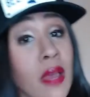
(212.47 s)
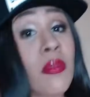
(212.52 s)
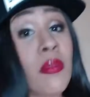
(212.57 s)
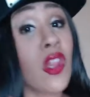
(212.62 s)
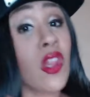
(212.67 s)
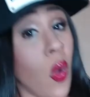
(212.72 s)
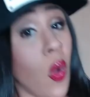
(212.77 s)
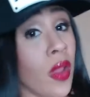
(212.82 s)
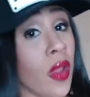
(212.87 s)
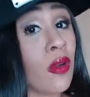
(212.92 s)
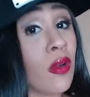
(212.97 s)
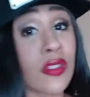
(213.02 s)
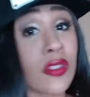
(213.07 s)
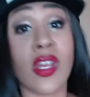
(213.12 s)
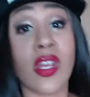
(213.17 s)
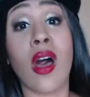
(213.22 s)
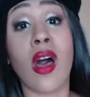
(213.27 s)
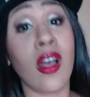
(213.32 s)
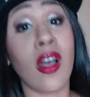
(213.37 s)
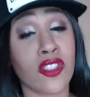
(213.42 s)
loyal to
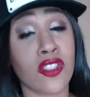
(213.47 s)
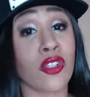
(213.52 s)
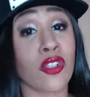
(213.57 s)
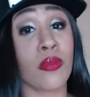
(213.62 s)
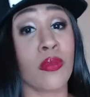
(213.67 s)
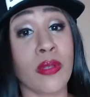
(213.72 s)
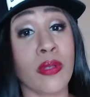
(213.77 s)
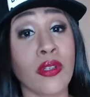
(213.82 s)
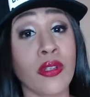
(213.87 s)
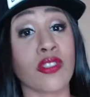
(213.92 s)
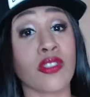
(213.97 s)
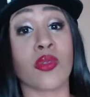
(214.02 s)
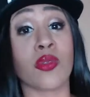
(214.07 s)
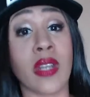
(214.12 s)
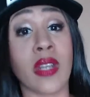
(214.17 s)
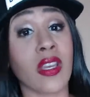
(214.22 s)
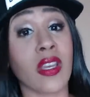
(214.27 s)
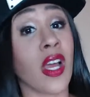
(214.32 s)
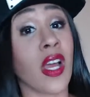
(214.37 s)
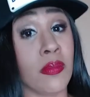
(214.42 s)
Oskar Blues when it
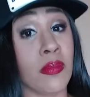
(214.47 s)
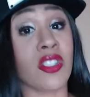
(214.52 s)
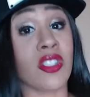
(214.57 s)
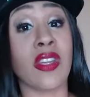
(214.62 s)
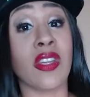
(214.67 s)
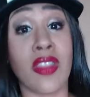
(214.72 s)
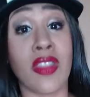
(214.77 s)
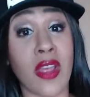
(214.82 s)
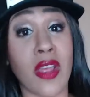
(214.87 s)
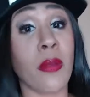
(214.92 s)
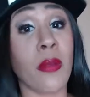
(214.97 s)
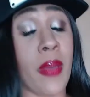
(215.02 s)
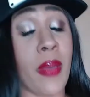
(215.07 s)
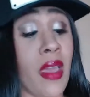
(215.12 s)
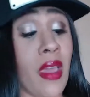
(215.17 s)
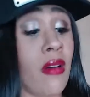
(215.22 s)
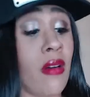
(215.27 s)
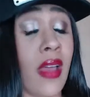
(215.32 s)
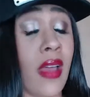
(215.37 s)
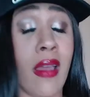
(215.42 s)
comes to their
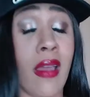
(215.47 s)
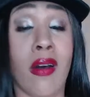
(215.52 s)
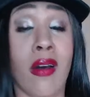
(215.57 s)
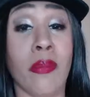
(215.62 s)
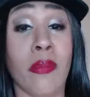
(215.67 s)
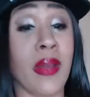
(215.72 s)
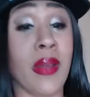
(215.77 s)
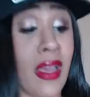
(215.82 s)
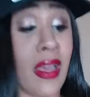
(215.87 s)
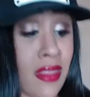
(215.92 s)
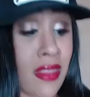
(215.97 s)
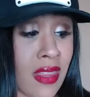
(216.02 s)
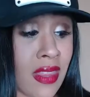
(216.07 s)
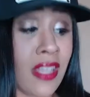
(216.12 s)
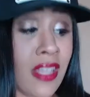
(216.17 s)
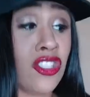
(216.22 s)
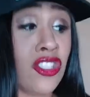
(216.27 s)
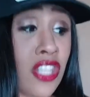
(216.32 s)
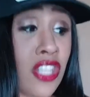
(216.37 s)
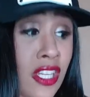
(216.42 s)
pale ale, but I think
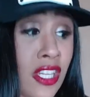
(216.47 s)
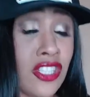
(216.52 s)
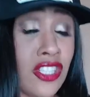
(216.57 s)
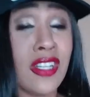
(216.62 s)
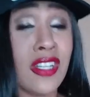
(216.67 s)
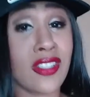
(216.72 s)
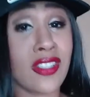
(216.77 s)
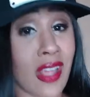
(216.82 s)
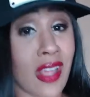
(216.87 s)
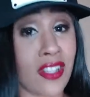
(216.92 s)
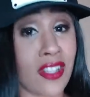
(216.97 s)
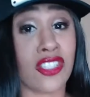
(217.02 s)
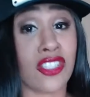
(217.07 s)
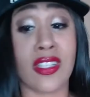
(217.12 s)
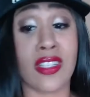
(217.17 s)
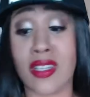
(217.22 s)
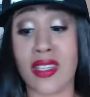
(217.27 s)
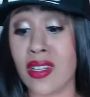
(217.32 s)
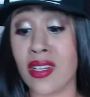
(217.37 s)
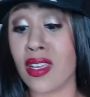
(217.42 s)
JJ is actually
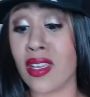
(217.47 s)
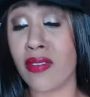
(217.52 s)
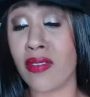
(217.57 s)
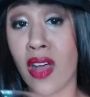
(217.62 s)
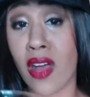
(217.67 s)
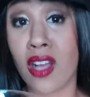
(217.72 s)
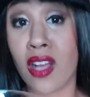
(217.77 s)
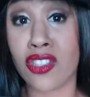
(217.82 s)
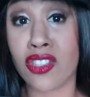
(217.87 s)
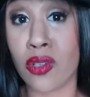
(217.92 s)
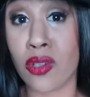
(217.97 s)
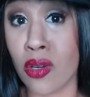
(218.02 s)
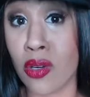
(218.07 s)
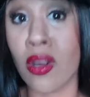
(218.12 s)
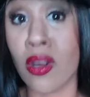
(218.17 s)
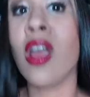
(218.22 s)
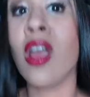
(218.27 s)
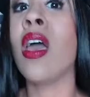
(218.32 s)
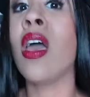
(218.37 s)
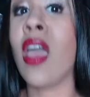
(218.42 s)
going to give Oskar
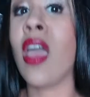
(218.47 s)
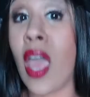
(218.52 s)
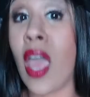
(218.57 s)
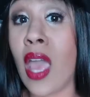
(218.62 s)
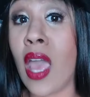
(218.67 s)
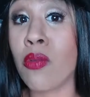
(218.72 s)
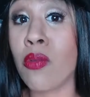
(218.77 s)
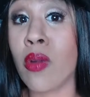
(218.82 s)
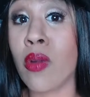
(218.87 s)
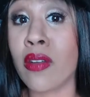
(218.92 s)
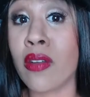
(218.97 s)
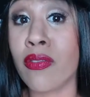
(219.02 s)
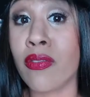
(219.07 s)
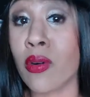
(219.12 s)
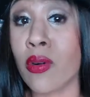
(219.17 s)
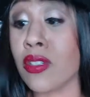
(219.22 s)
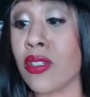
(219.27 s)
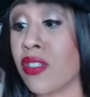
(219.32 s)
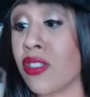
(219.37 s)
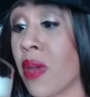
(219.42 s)
a run for
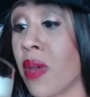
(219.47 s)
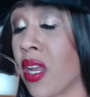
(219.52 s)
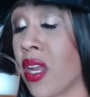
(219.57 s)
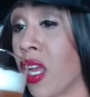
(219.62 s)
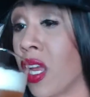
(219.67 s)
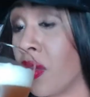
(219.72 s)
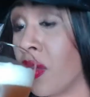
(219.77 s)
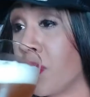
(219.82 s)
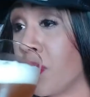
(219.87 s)
his money.